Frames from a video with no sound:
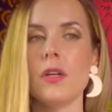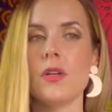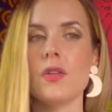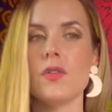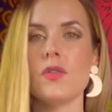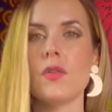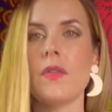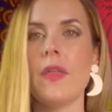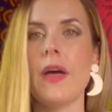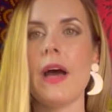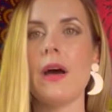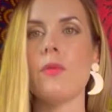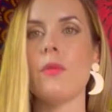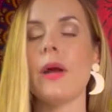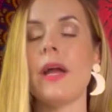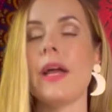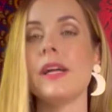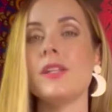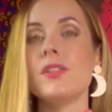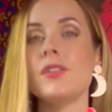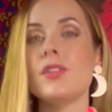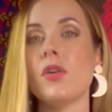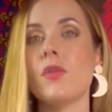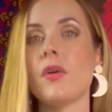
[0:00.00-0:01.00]
So that way
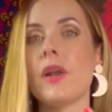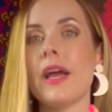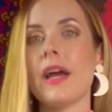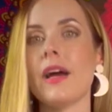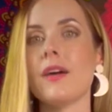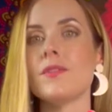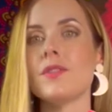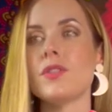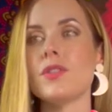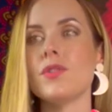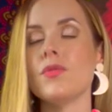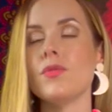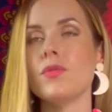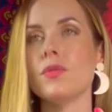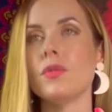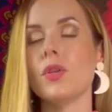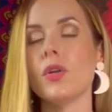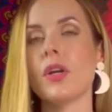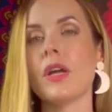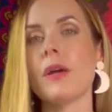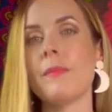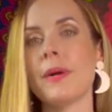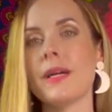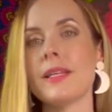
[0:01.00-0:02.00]
I don't have to
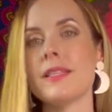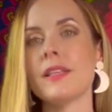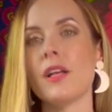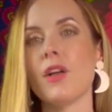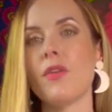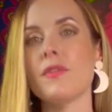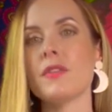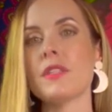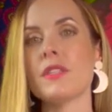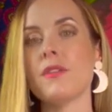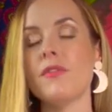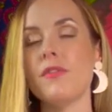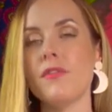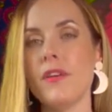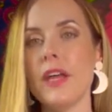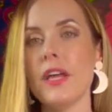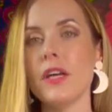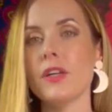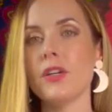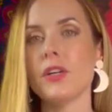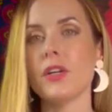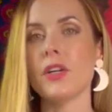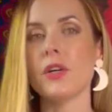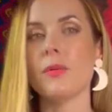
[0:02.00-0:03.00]
look at myself as a
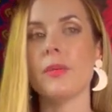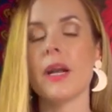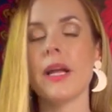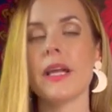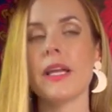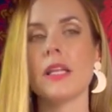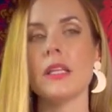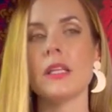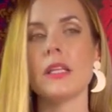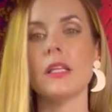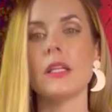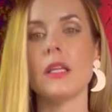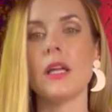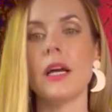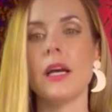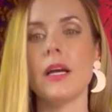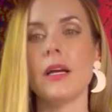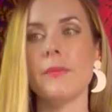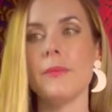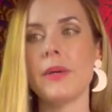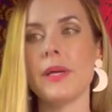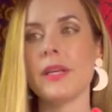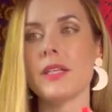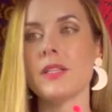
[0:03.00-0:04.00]
failure, but I can,
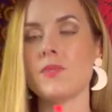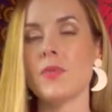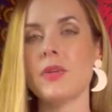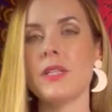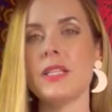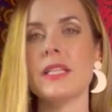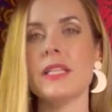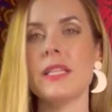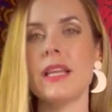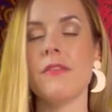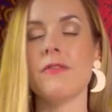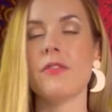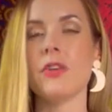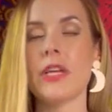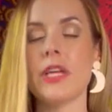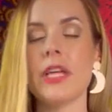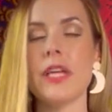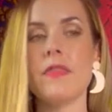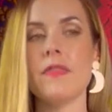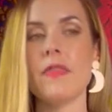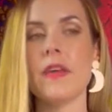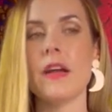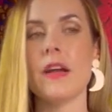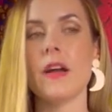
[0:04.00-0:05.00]
because we didn't ever
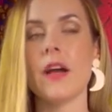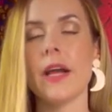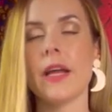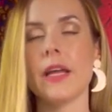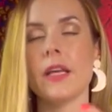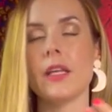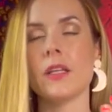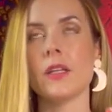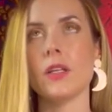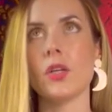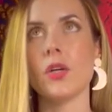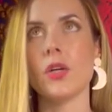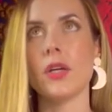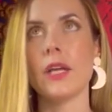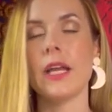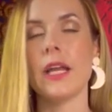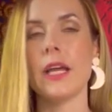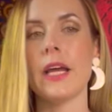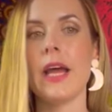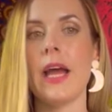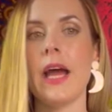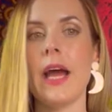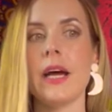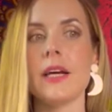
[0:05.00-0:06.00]
get there, I can look at
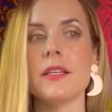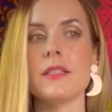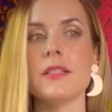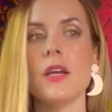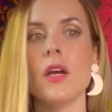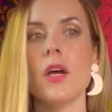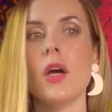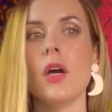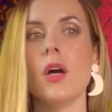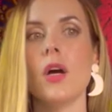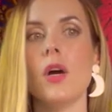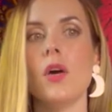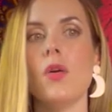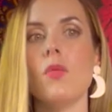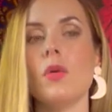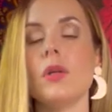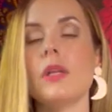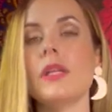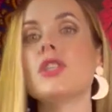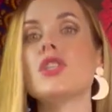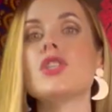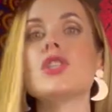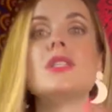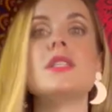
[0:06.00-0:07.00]
it as, oh, well,
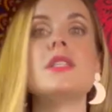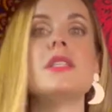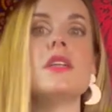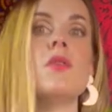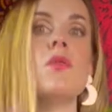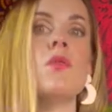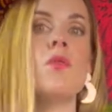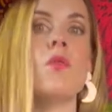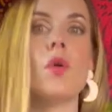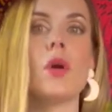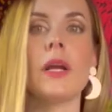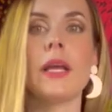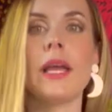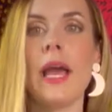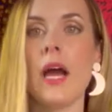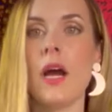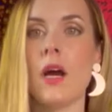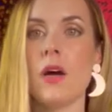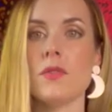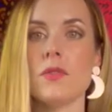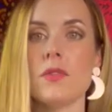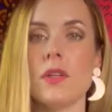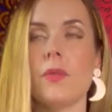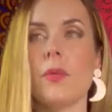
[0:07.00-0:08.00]
it just didn't work
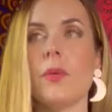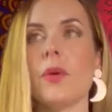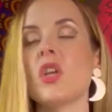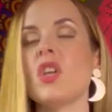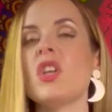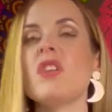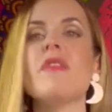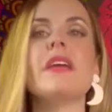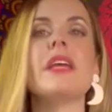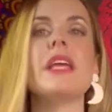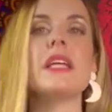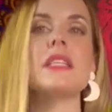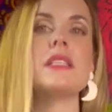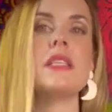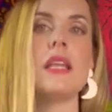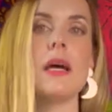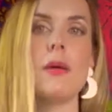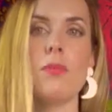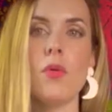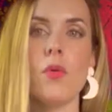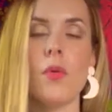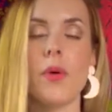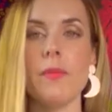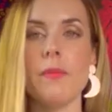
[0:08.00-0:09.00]
out. It's like we couldn't even get to
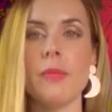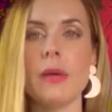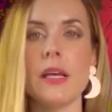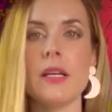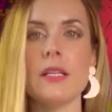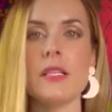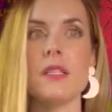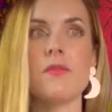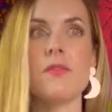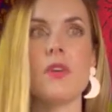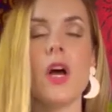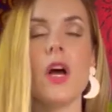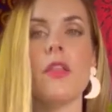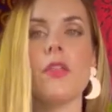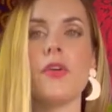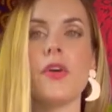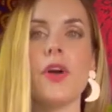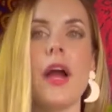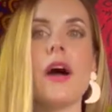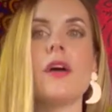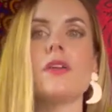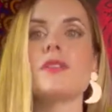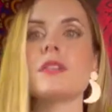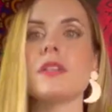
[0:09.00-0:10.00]
that point because of other
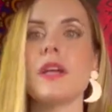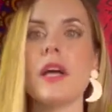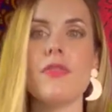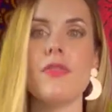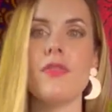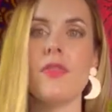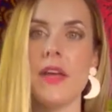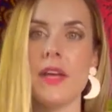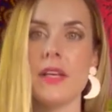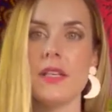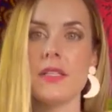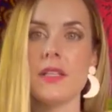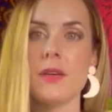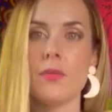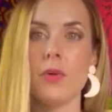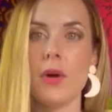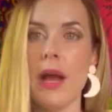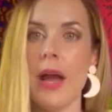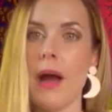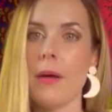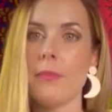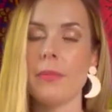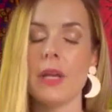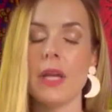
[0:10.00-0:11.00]
outside things that were
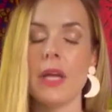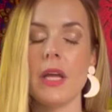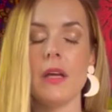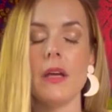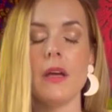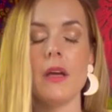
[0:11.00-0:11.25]
happening.